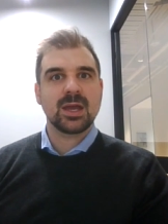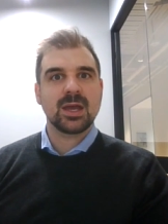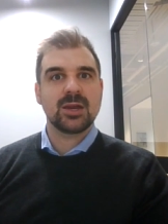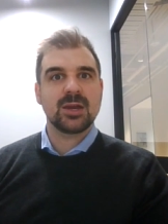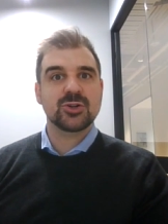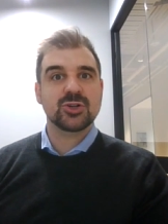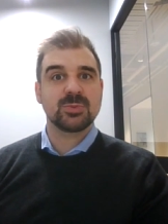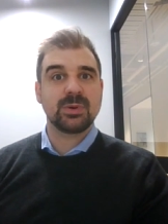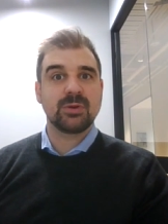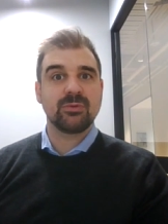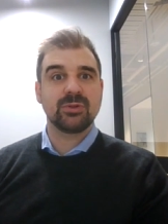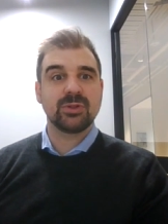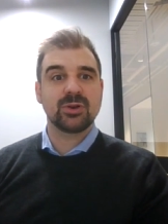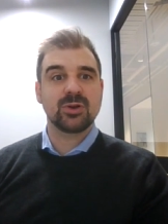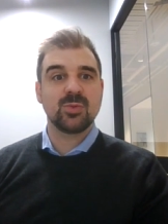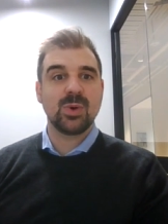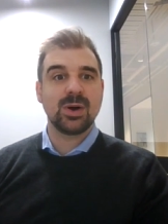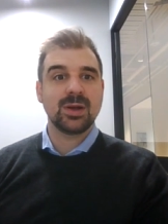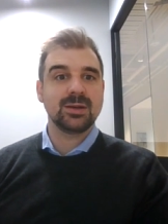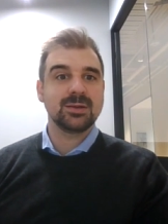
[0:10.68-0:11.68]
and it should be a really
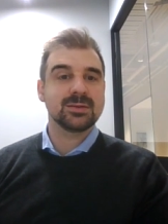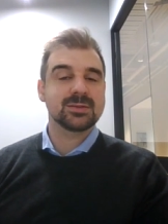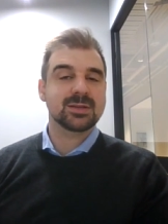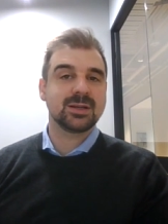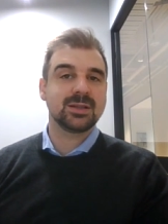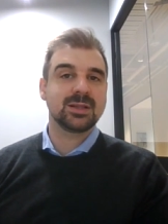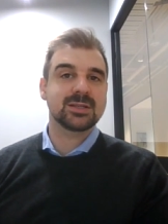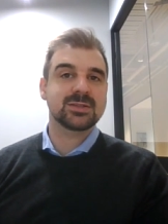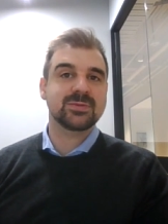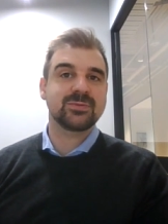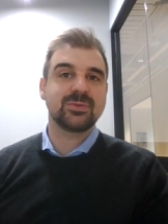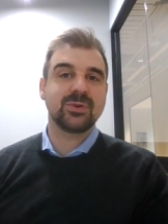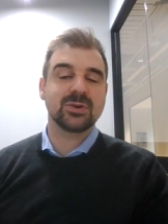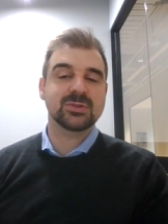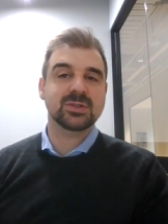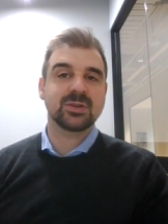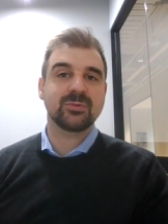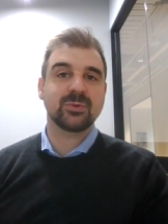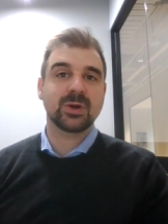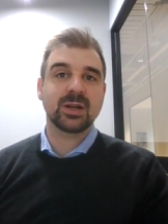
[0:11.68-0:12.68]
good one. So, let's
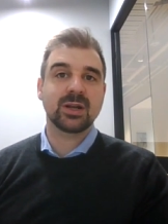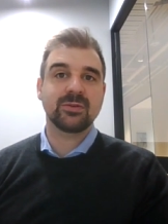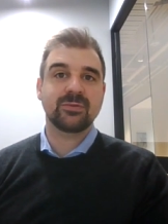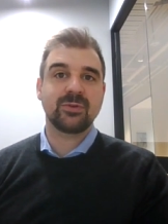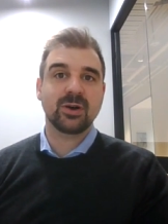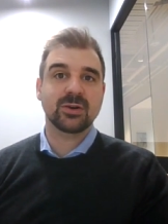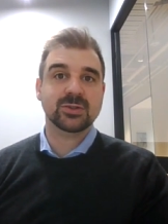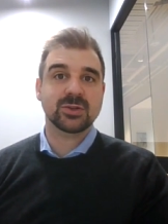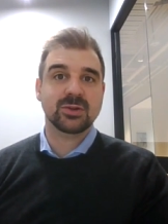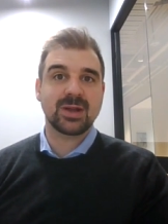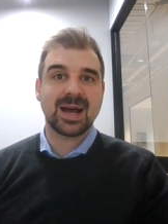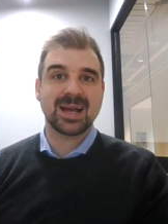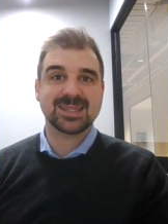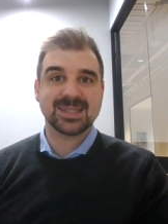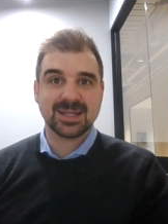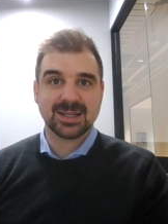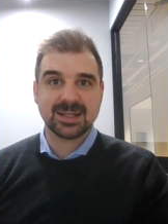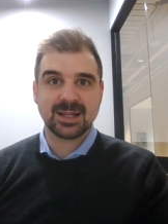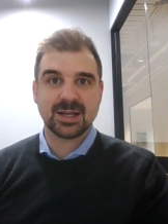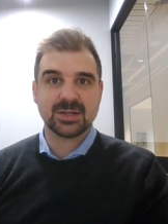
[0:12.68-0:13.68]
first off, I'm going to focus on
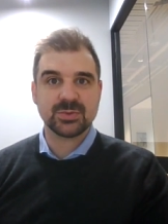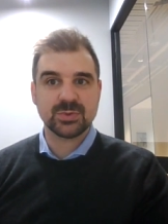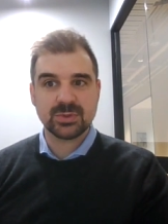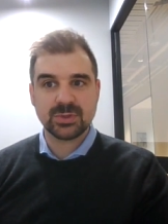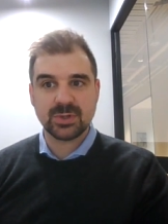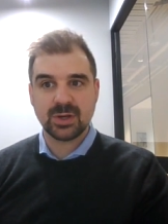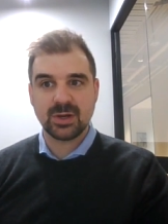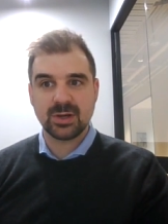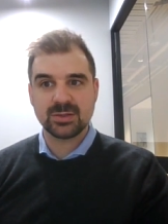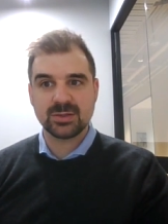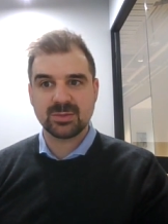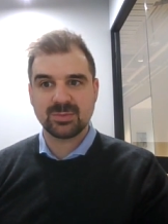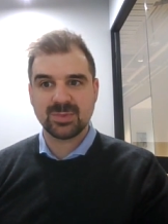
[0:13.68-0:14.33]
asset class returns.